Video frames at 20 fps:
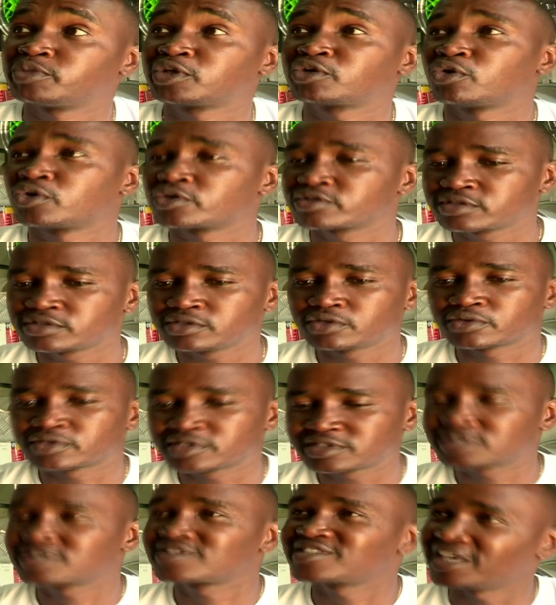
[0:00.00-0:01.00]
because you
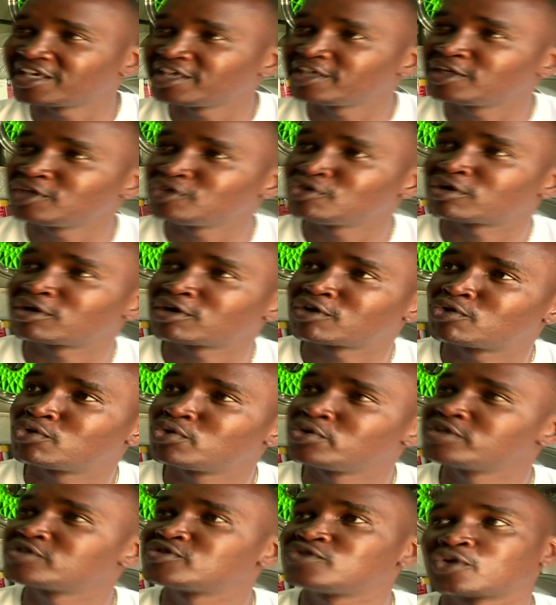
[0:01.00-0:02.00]
know staying in your
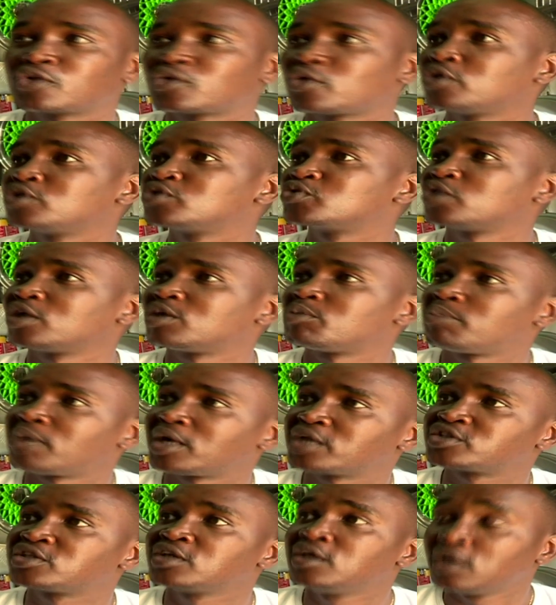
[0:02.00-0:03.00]
cocoon is not going to help
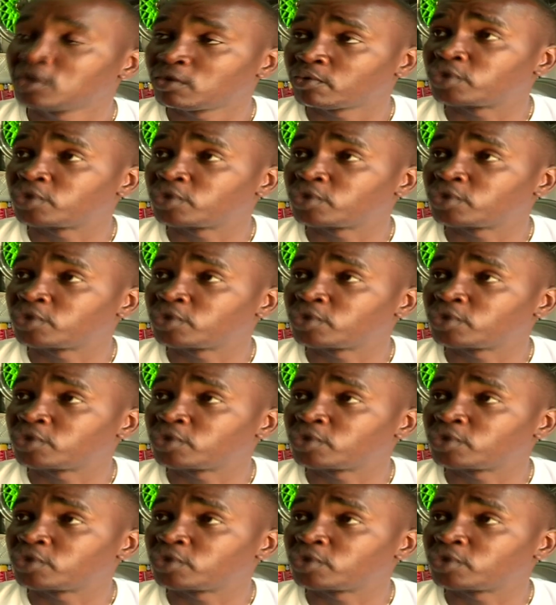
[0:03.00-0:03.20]
much